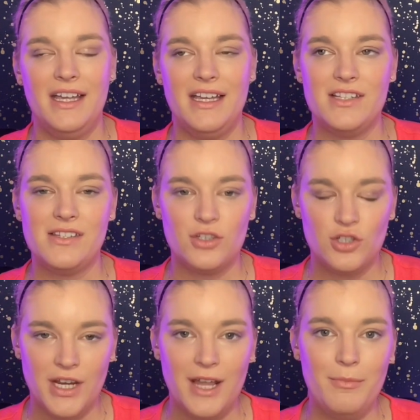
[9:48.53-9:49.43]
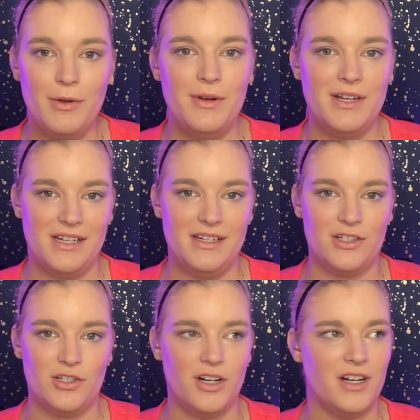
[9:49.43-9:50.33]
is shampoo and
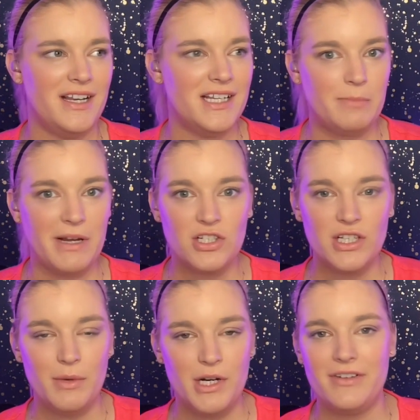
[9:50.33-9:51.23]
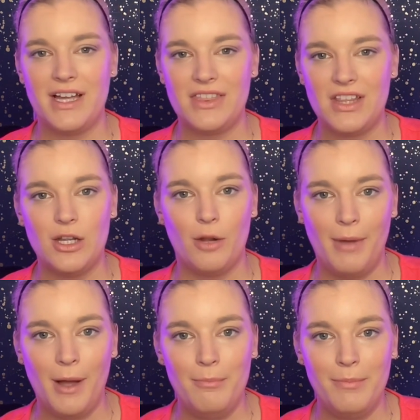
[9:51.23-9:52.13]
conditioner, especially when you've got the little
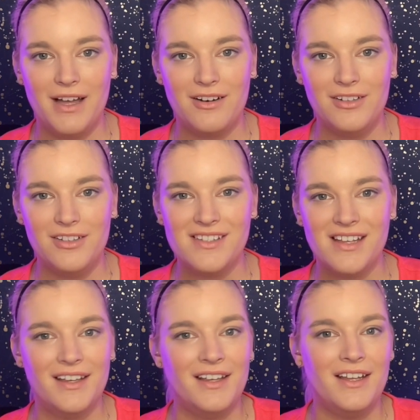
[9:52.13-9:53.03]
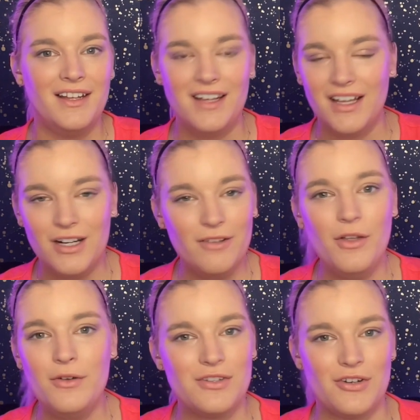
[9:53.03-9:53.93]
pump bottles. None of
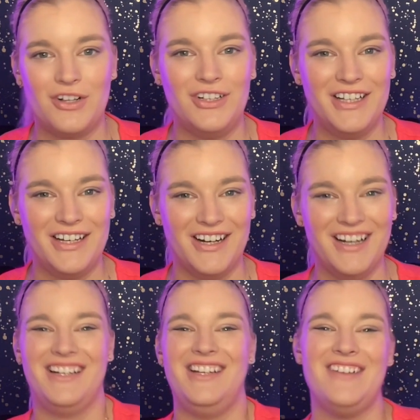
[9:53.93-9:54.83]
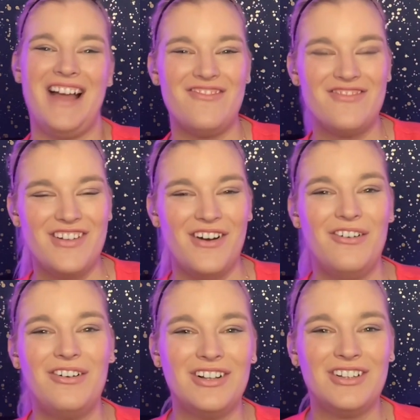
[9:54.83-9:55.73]
those are clear. You have
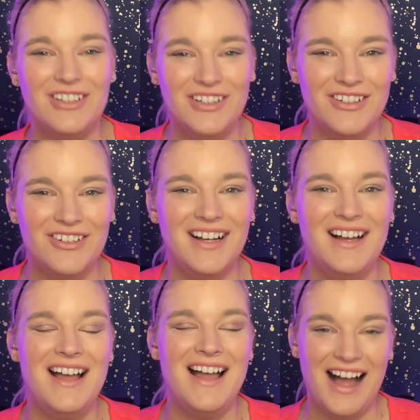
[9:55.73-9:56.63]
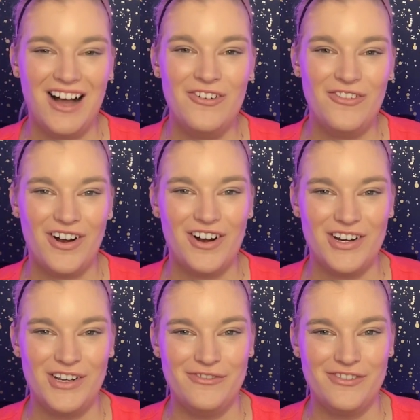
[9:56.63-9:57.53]
no clue how
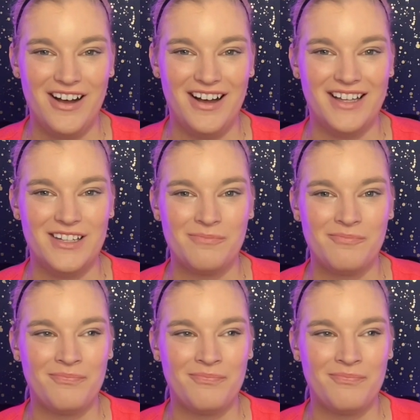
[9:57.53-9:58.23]
far you've gone.